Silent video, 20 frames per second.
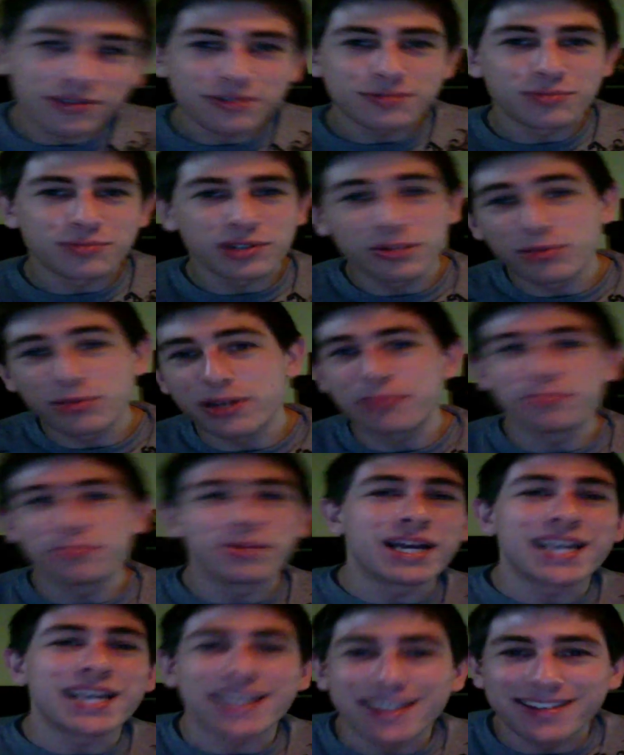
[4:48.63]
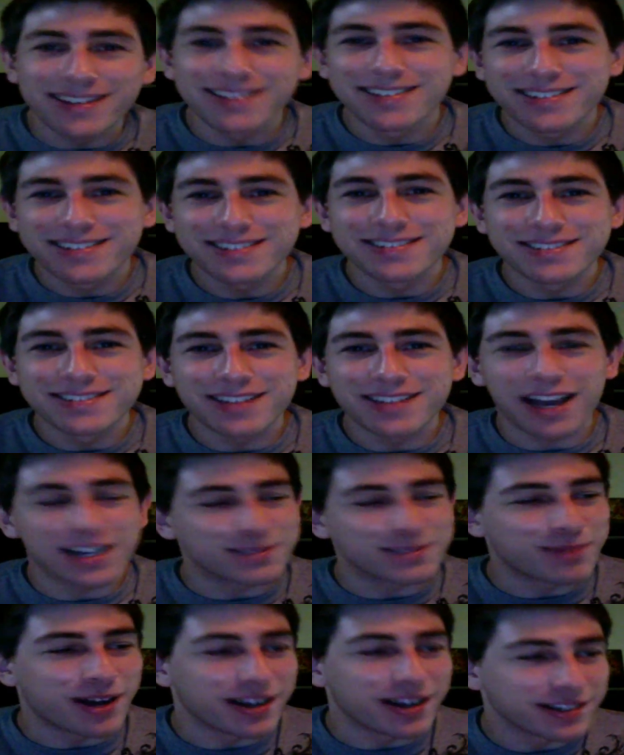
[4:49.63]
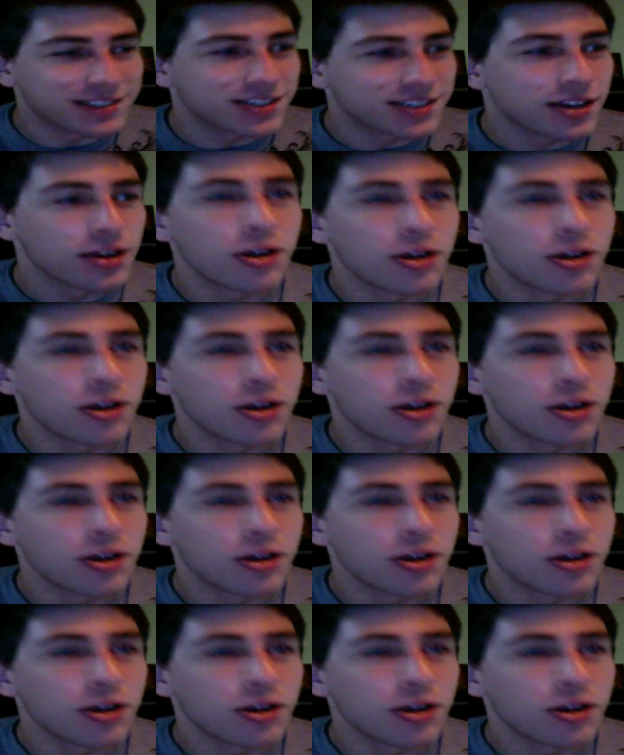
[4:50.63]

We're gonna bring Bing to Xbox.